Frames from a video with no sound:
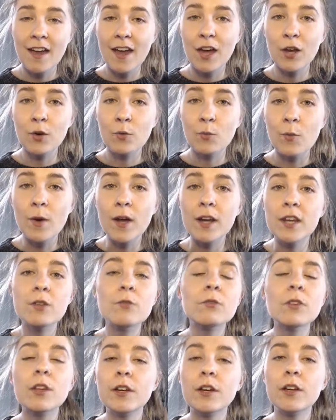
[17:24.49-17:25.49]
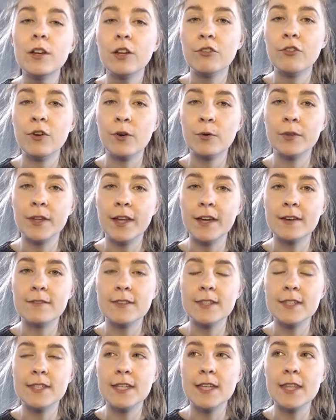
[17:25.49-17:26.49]
And when you look in your own life
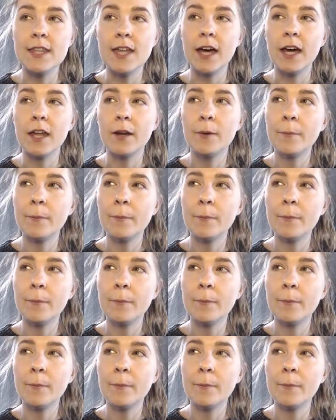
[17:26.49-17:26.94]
and see that,